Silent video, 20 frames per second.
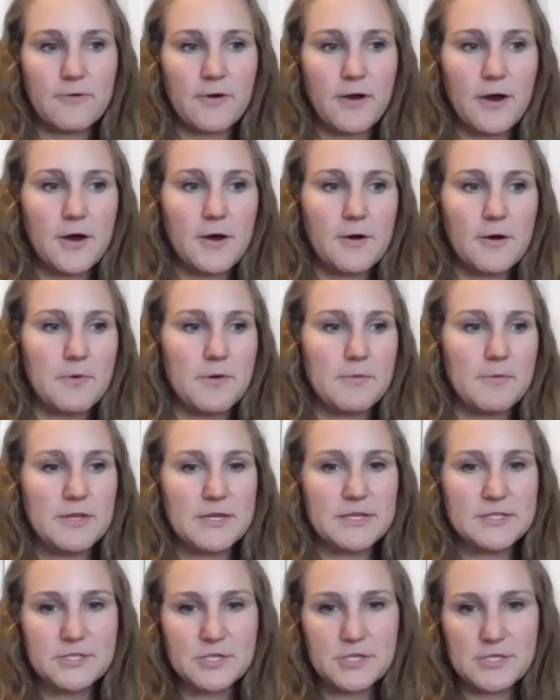
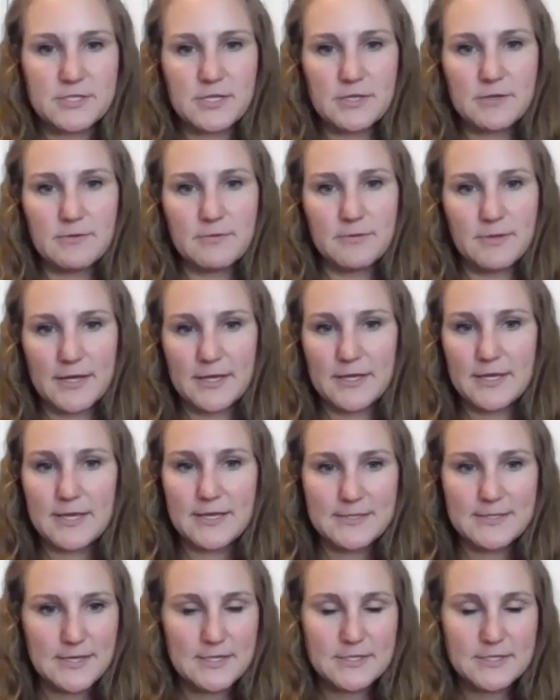It's just, like he said,